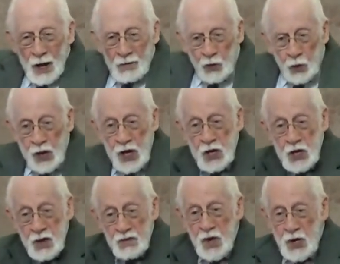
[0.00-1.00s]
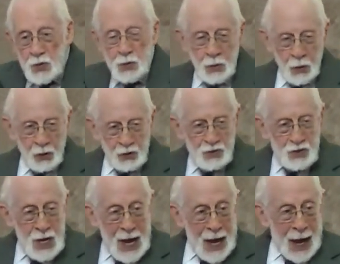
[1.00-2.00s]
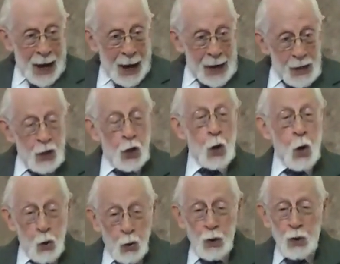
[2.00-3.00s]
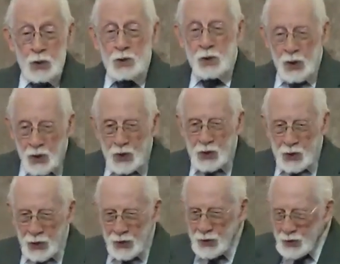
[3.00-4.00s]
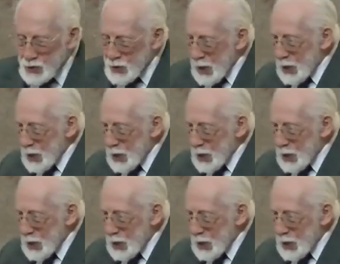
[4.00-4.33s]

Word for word: for individuals and local churches